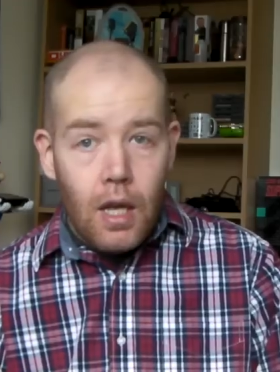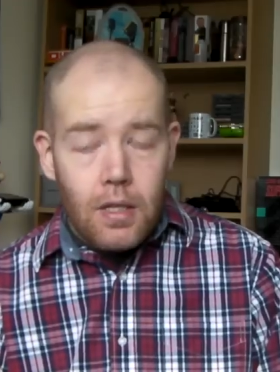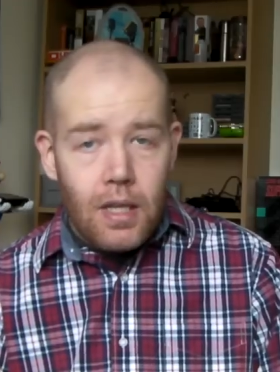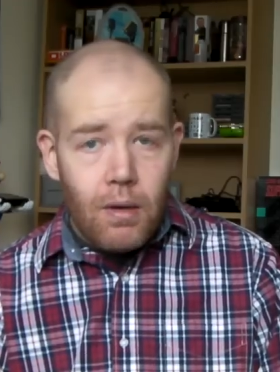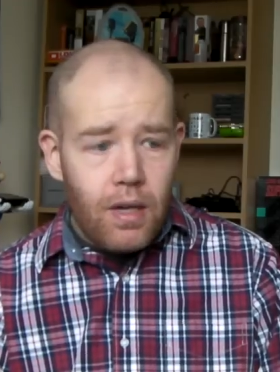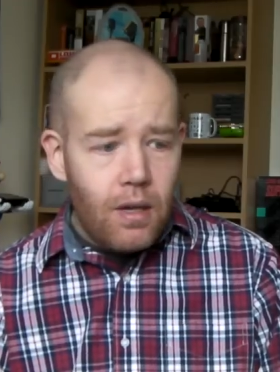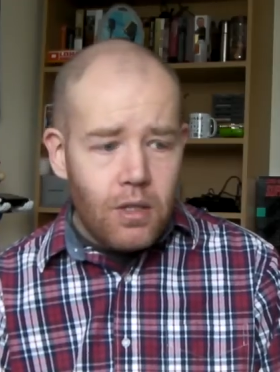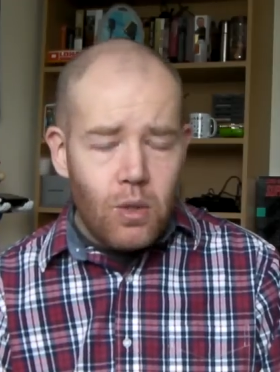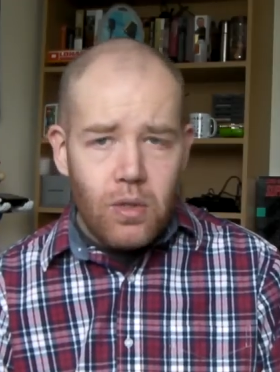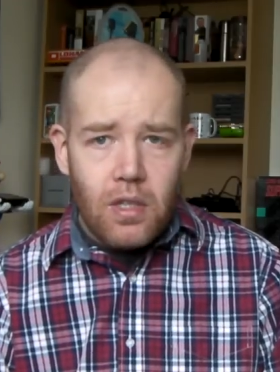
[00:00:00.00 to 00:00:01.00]
So I
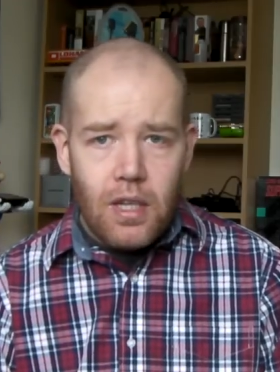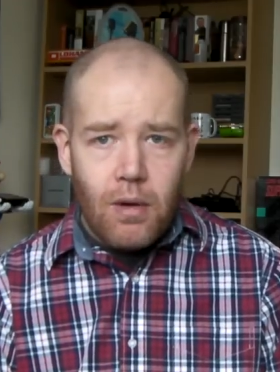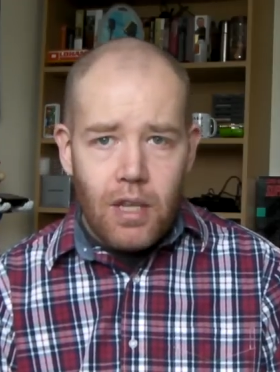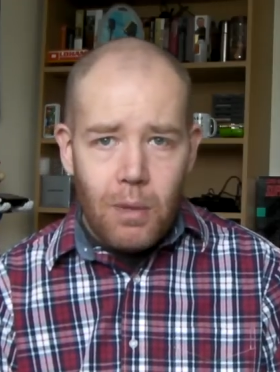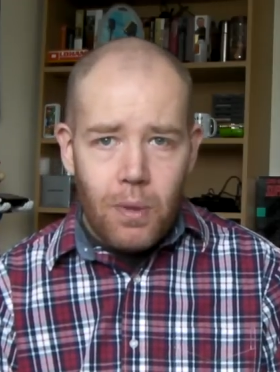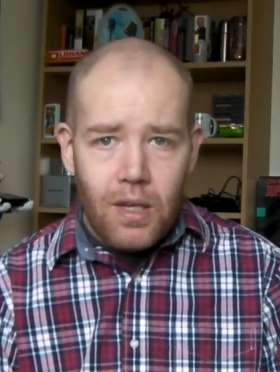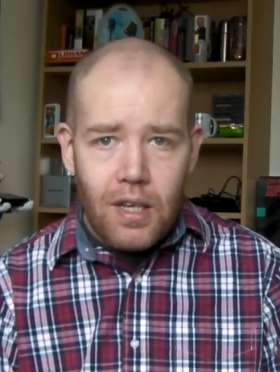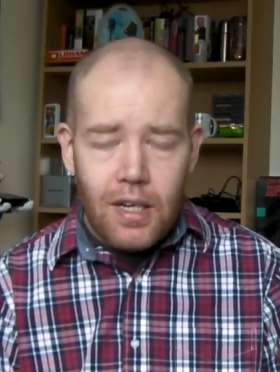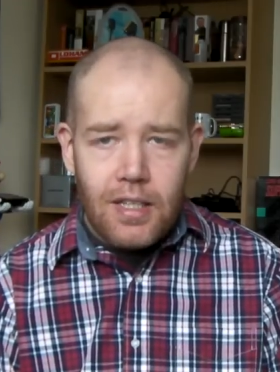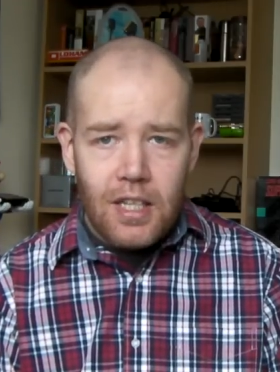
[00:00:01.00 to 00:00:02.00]
was talking to Tony Ippy, and
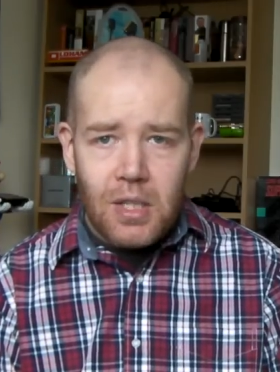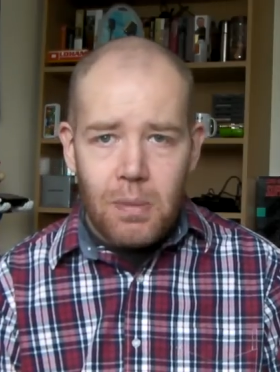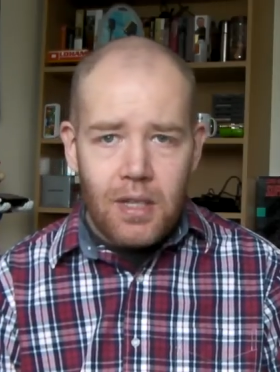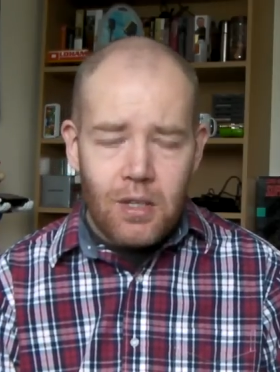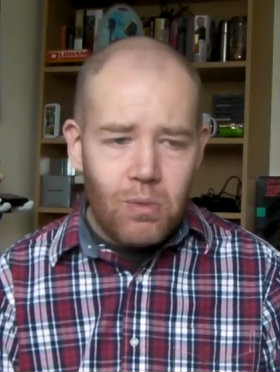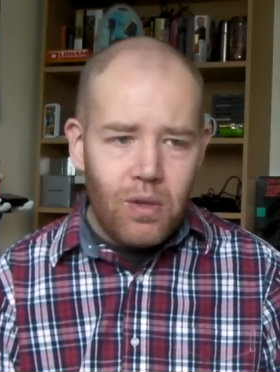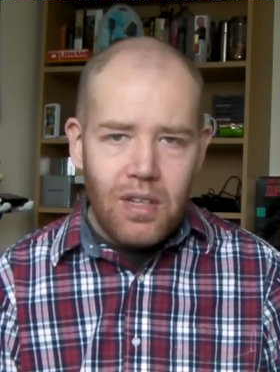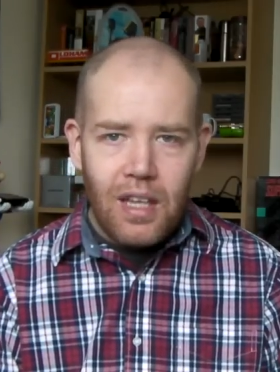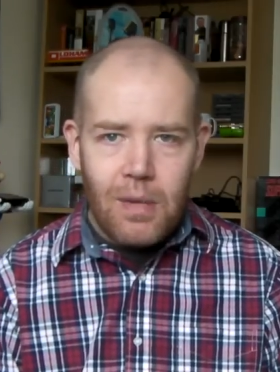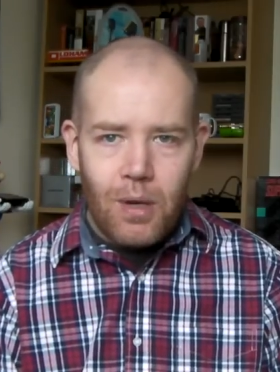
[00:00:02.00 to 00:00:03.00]
he says to me, he says, well,
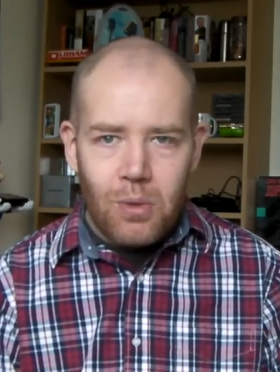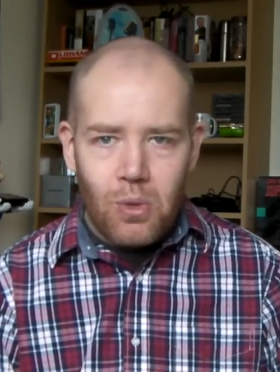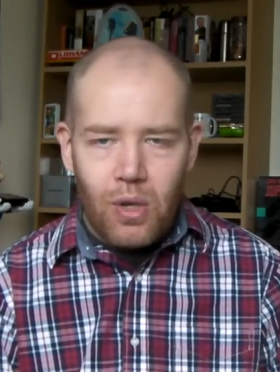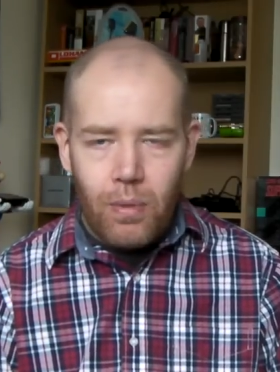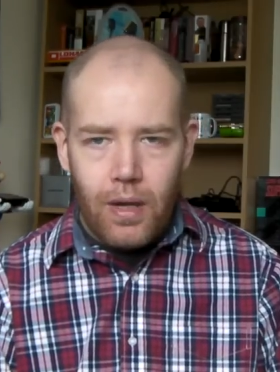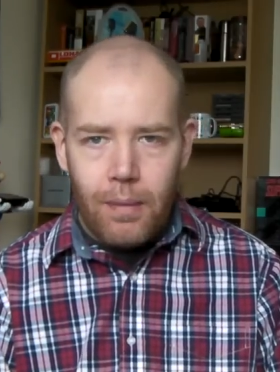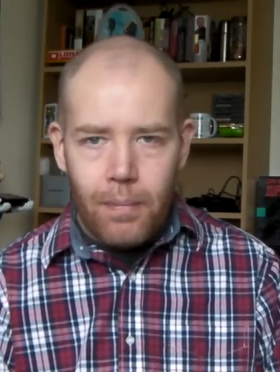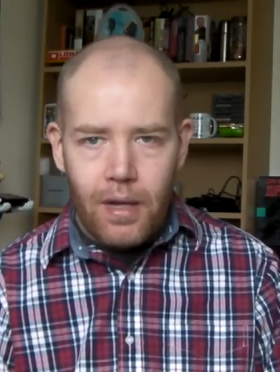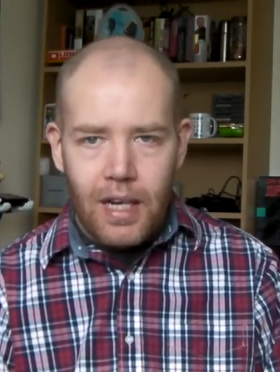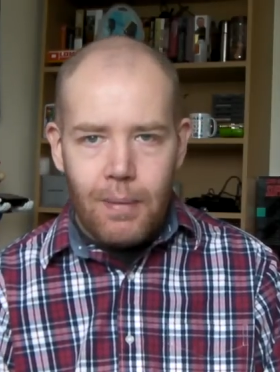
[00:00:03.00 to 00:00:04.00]
you know, you might as well drop
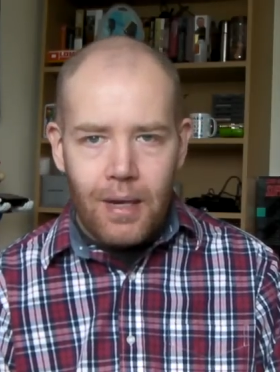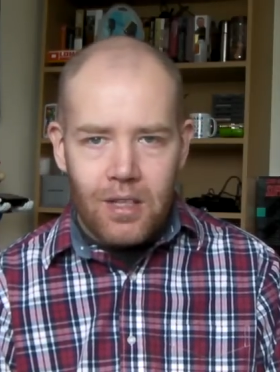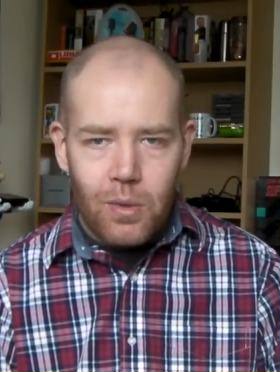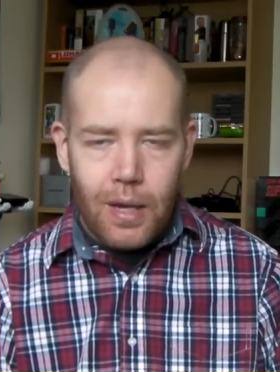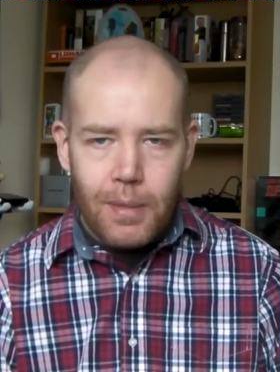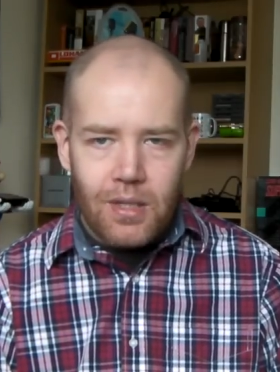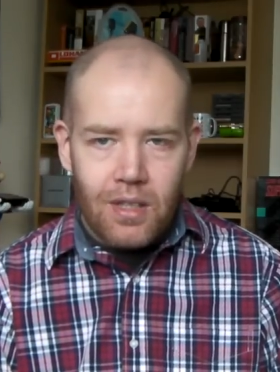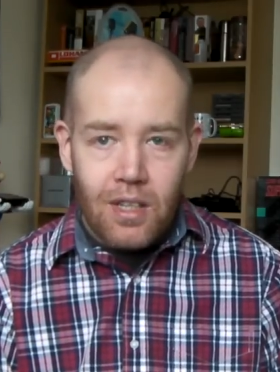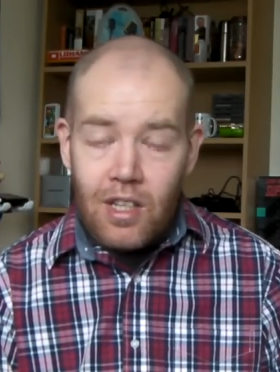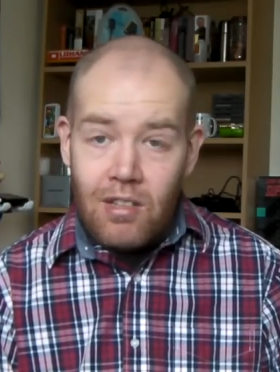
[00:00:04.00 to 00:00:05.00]
an email to Amazon.